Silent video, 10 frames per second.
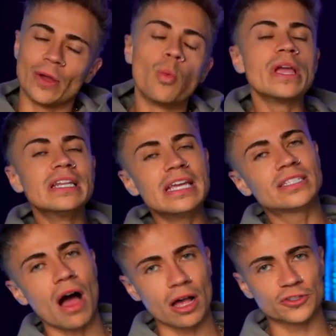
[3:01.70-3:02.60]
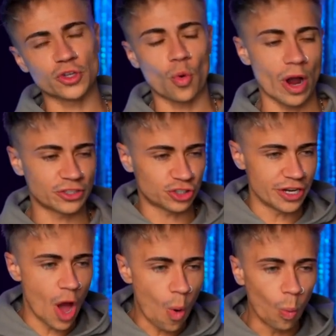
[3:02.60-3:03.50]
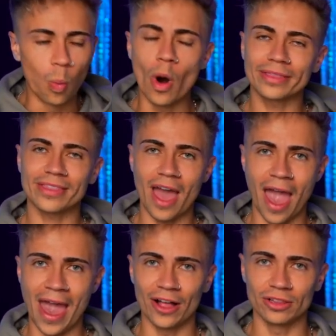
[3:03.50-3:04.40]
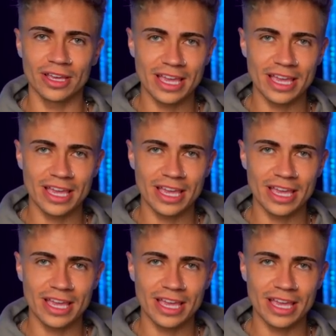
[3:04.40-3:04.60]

we need to ask the question, what the hell